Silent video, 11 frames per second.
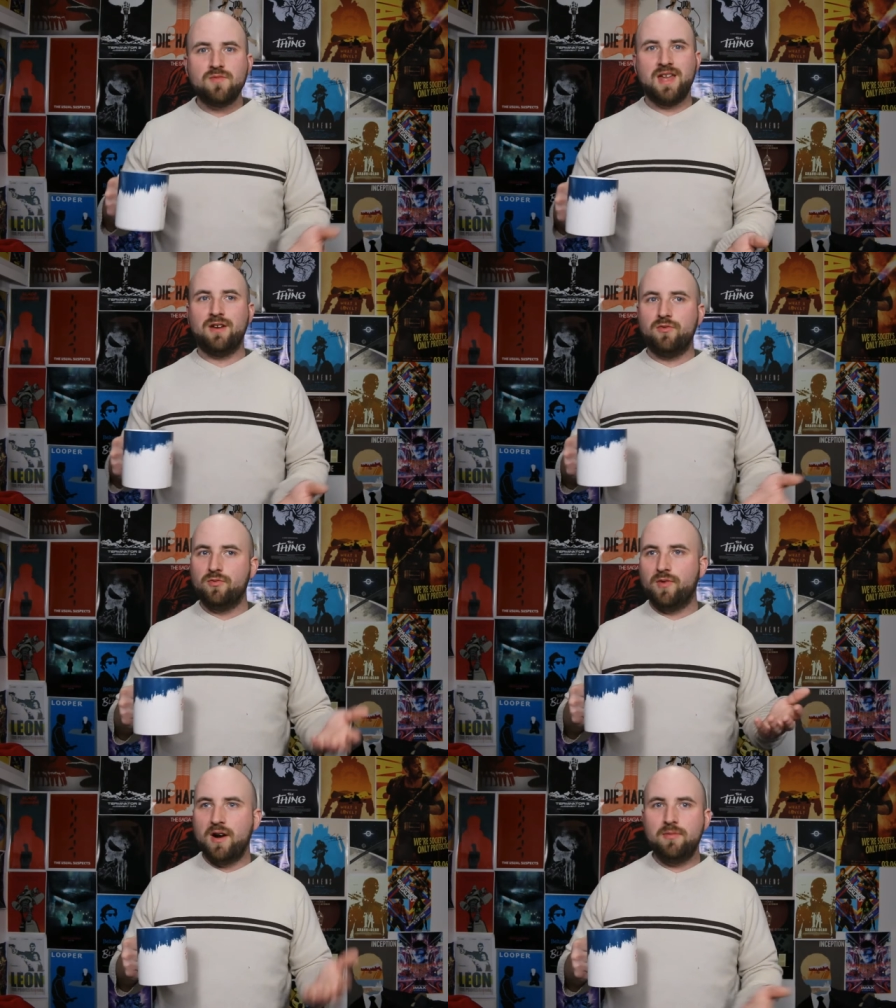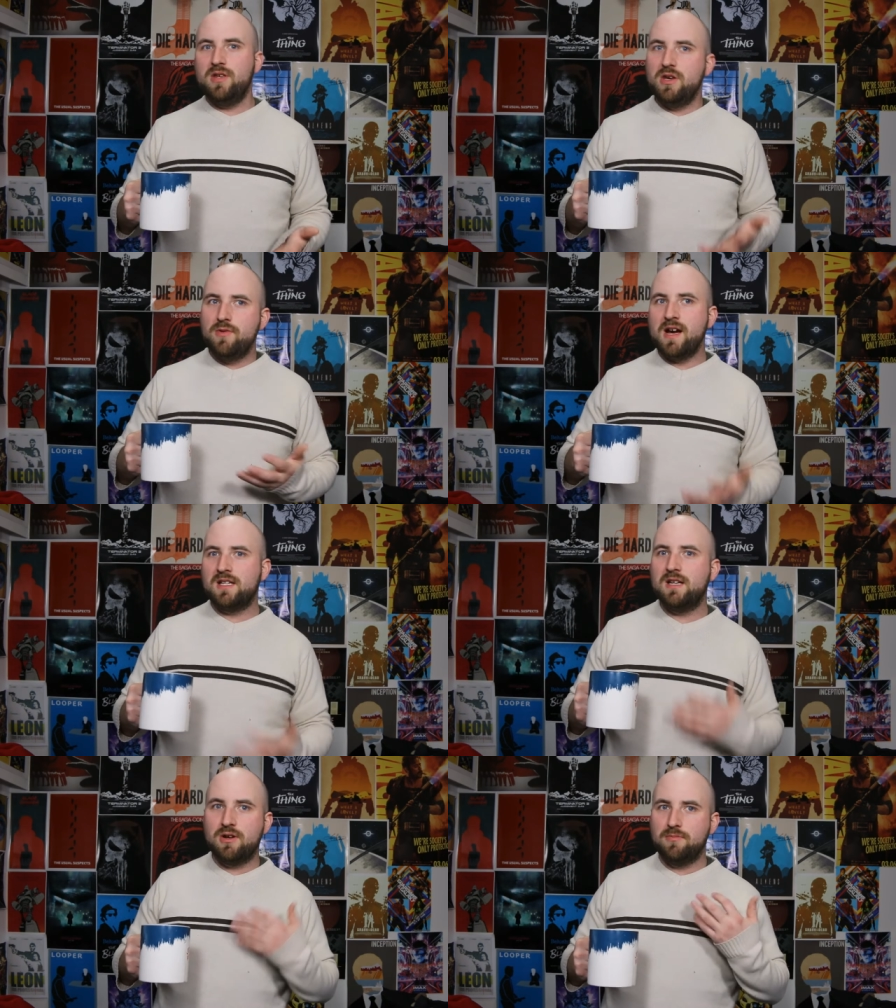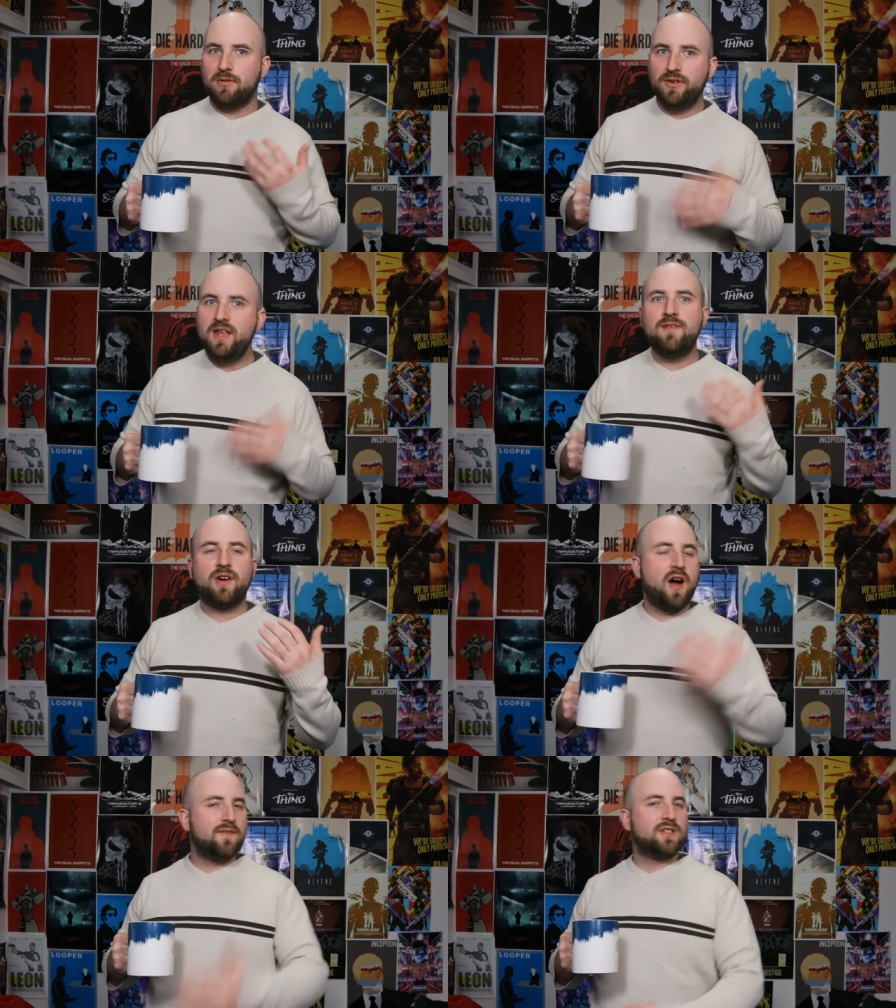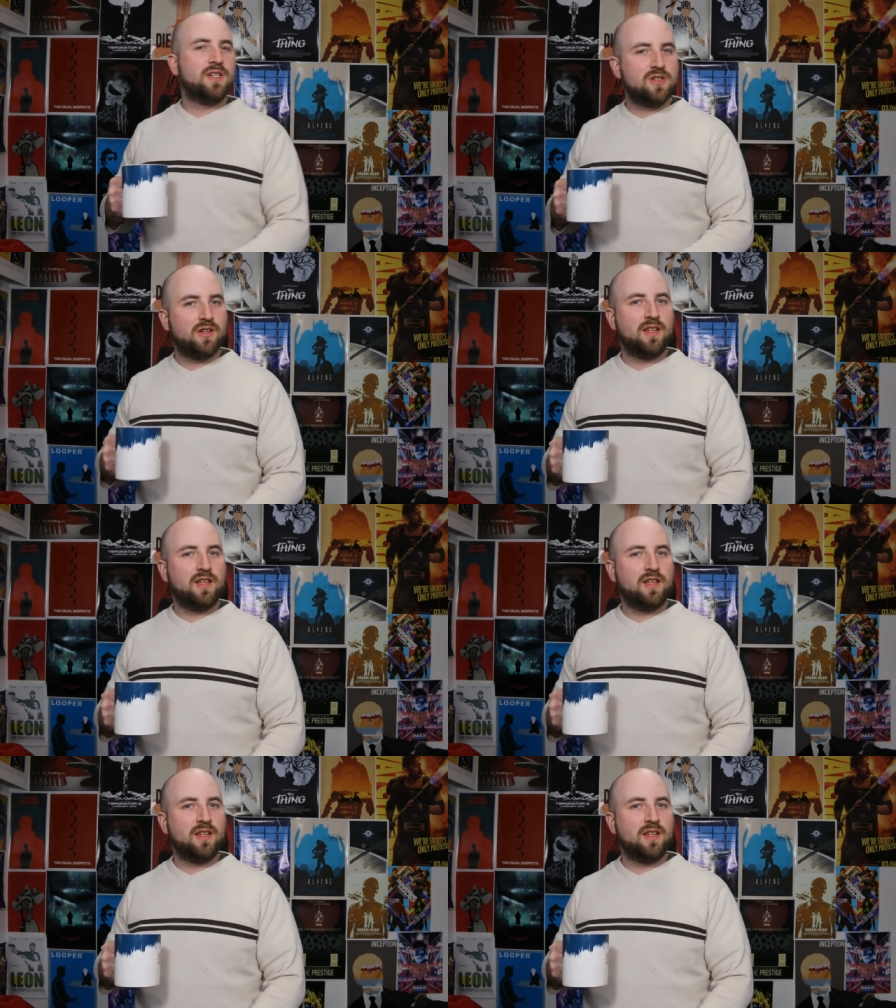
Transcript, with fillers: in a realm where you actually could believe a conversation